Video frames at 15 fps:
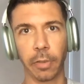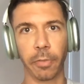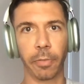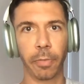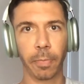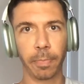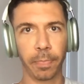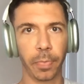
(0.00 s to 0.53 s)

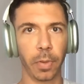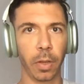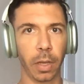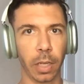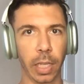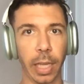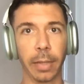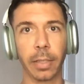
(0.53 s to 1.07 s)
of uh,
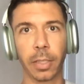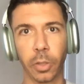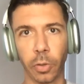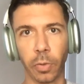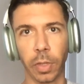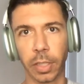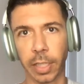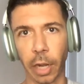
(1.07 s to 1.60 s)
get
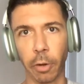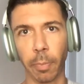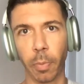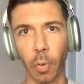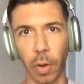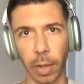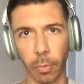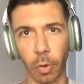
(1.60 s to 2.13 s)
to the center
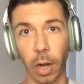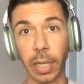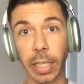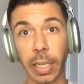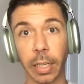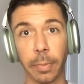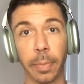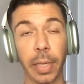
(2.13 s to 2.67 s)
point where i
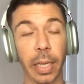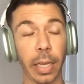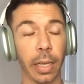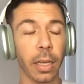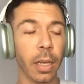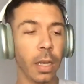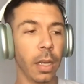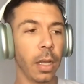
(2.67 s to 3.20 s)
needed to
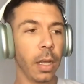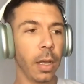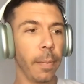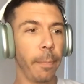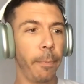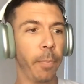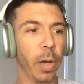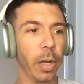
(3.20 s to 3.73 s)
be
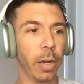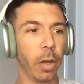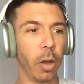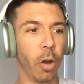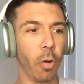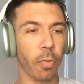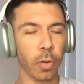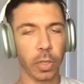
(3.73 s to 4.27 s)
but
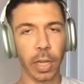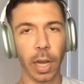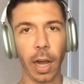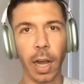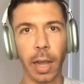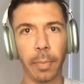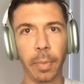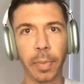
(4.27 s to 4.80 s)
over
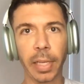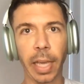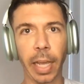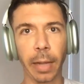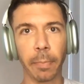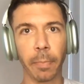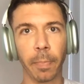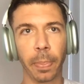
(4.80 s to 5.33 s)
time it
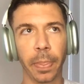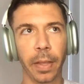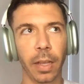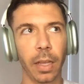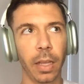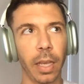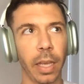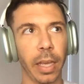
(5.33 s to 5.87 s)
became
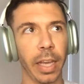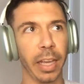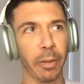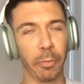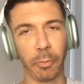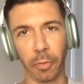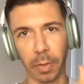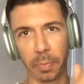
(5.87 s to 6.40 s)
it,
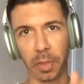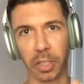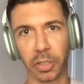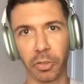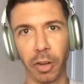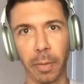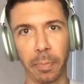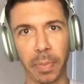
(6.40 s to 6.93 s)
it flipped the
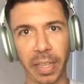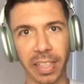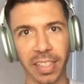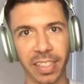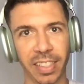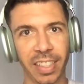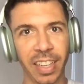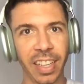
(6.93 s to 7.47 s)
script
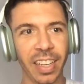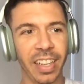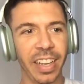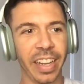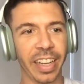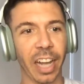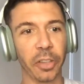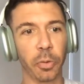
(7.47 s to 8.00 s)
because
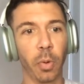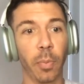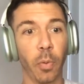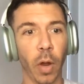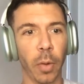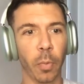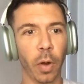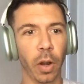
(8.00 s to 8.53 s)
it got to a
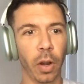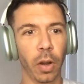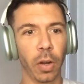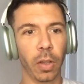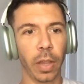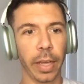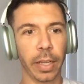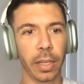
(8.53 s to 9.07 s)
point where
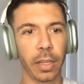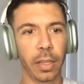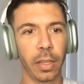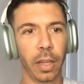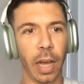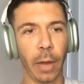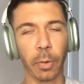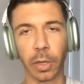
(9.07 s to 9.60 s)
like
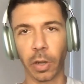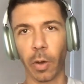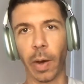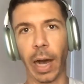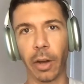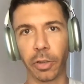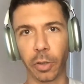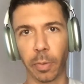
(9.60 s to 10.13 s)
I would go
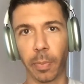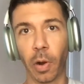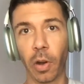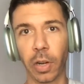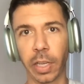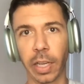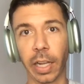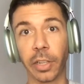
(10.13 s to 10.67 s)
out to a
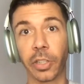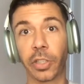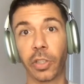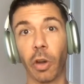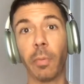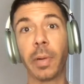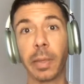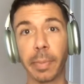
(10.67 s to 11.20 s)
party and
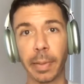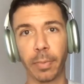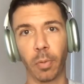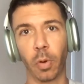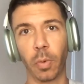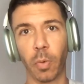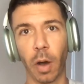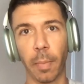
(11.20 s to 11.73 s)
so many people
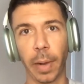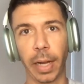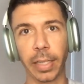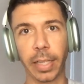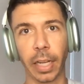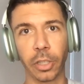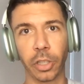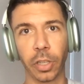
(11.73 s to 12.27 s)
would want my
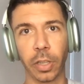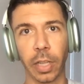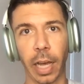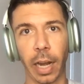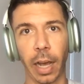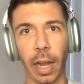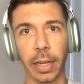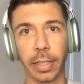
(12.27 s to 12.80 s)
attention
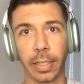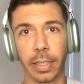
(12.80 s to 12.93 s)
that I